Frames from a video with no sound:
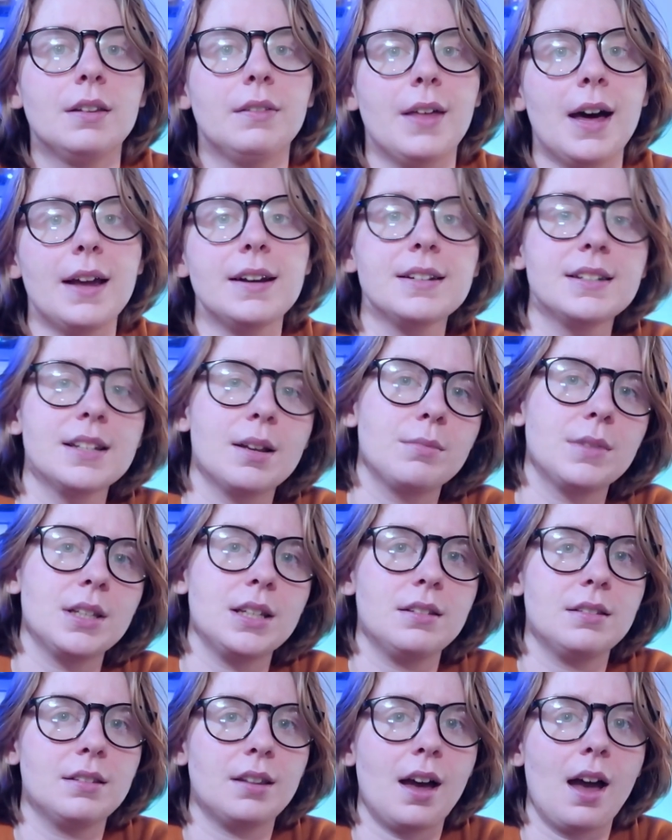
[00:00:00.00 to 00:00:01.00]
That is
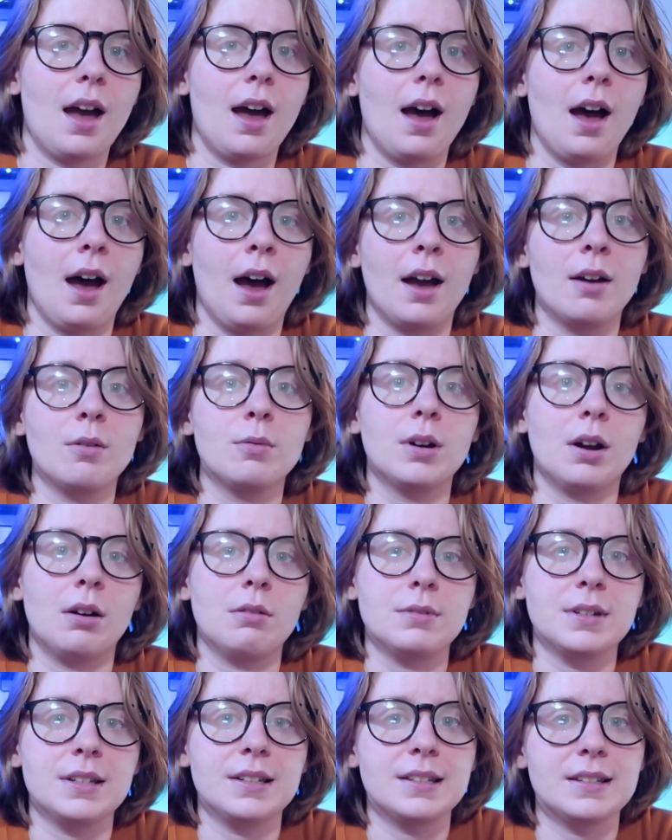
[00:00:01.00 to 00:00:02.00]
something that I would
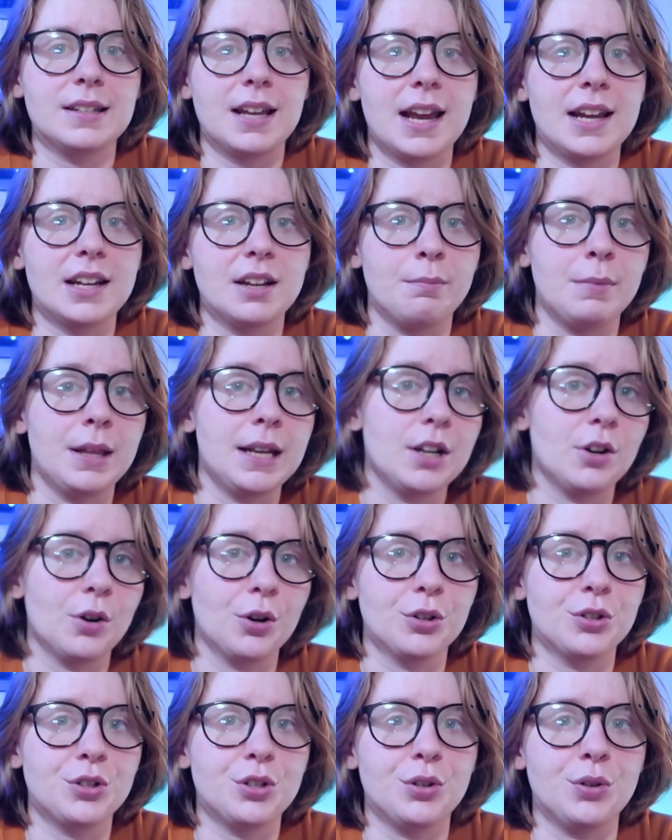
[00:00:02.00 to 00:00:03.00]
always take a minute
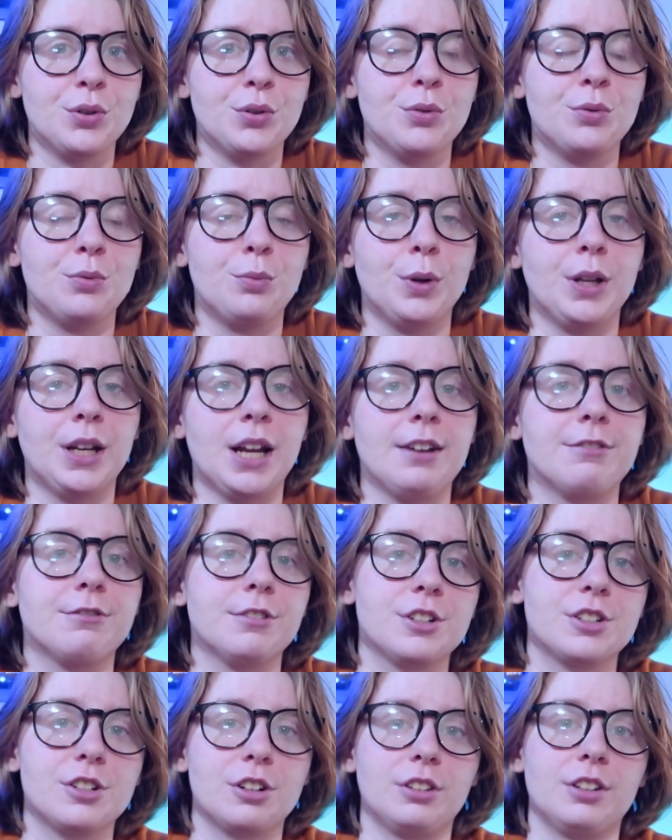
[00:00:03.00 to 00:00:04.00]
or two when I
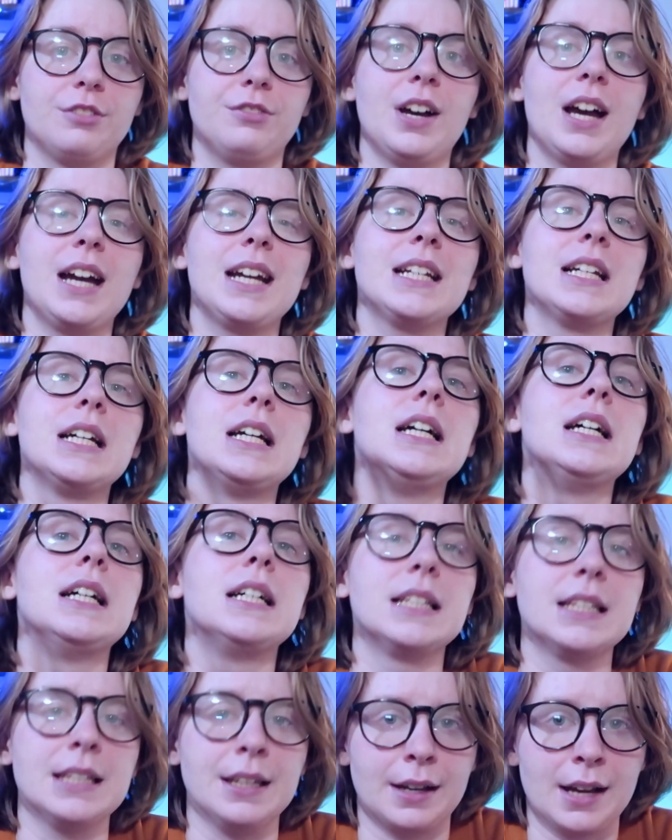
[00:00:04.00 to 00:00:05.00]
first start the fight
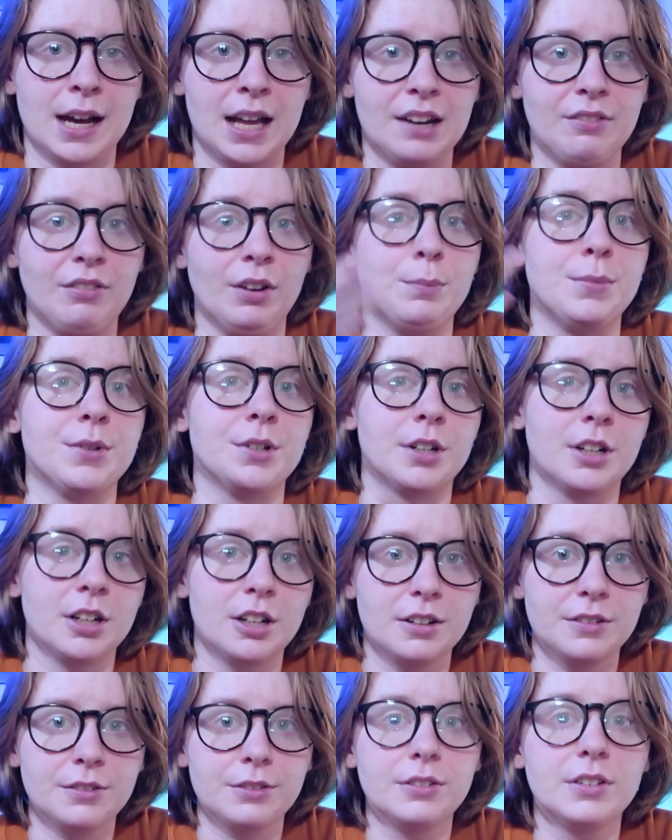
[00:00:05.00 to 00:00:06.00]
to kind of
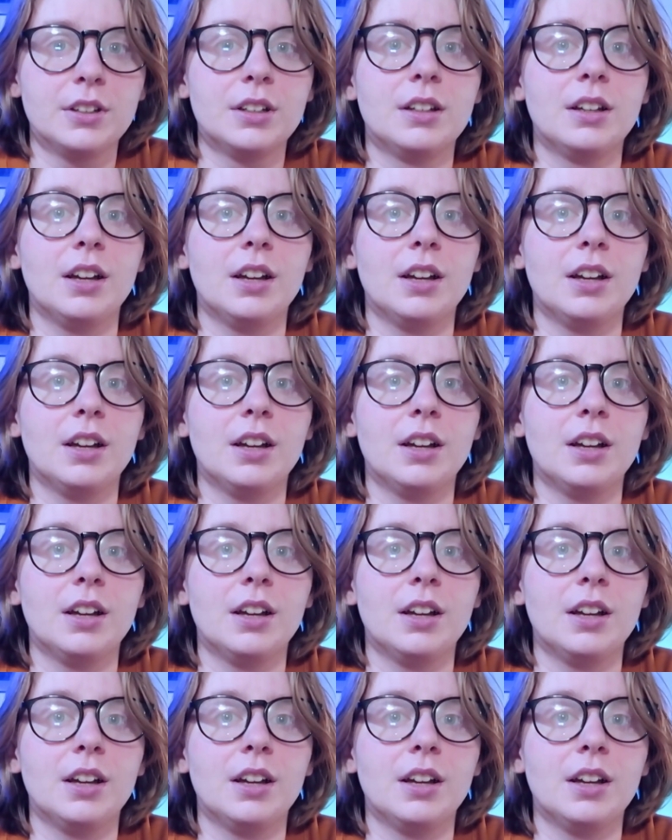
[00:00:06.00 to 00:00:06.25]
observe.